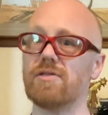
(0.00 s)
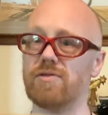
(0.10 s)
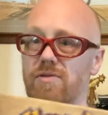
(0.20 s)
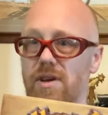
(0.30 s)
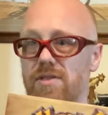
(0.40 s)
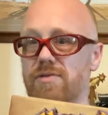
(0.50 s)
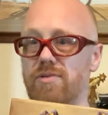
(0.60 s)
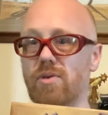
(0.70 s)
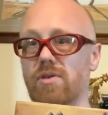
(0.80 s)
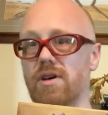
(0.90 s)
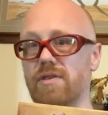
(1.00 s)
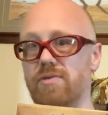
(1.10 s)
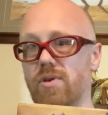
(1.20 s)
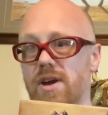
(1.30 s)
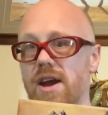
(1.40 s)
like the
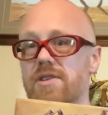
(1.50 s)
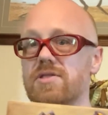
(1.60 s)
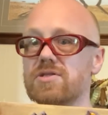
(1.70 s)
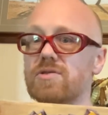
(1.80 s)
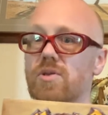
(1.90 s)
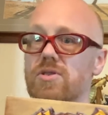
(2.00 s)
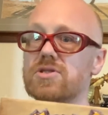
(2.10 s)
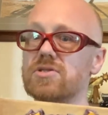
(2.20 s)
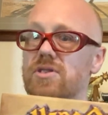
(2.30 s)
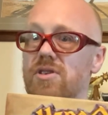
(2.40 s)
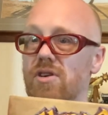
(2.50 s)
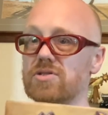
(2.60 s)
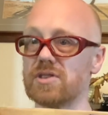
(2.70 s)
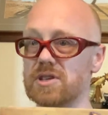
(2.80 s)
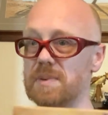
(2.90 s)
four characters. Of course, you can
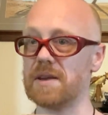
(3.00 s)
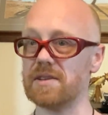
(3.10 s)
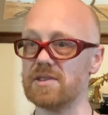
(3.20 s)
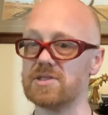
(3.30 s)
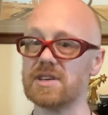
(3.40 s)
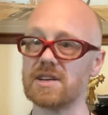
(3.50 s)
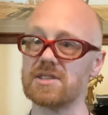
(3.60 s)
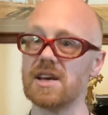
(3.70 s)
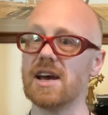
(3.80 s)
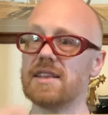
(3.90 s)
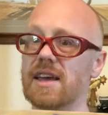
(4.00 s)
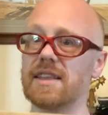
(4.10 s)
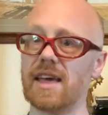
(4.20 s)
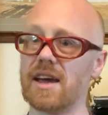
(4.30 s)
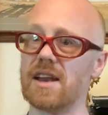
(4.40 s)
also expand it to six. Take
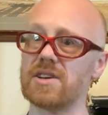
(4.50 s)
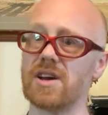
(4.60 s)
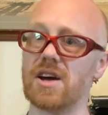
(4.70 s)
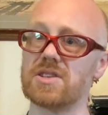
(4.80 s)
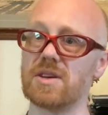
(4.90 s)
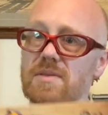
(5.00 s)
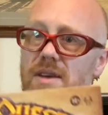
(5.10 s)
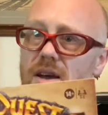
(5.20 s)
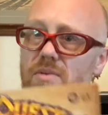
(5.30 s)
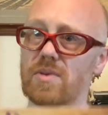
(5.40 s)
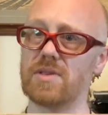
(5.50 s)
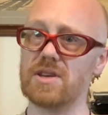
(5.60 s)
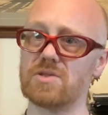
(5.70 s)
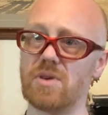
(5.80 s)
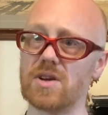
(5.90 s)
that kind of concept with
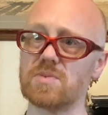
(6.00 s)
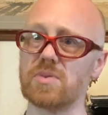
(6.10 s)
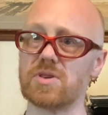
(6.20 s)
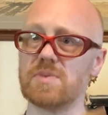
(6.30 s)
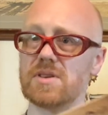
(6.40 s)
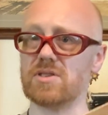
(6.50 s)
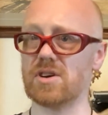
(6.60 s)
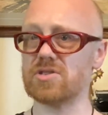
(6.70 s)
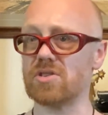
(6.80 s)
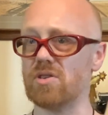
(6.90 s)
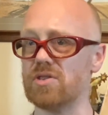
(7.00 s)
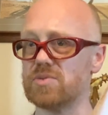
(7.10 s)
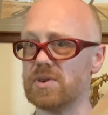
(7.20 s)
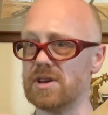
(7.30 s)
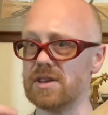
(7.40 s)
these quest books being dungeon crawls.
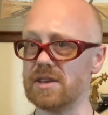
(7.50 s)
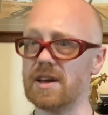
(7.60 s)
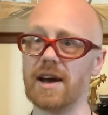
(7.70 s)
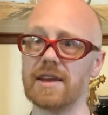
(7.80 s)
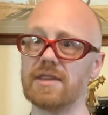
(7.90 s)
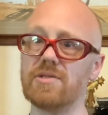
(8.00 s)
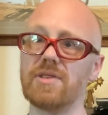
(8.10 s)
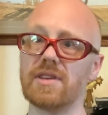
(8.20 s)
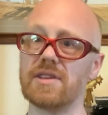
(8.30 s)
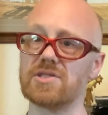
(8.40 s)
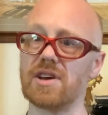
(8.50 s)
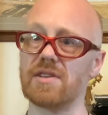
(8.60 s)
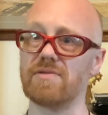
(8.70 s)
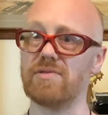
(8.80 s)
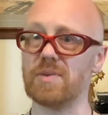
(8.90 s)
What you can kind of do then is kind
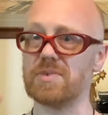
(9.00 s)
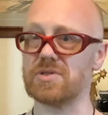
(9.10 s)
of flip the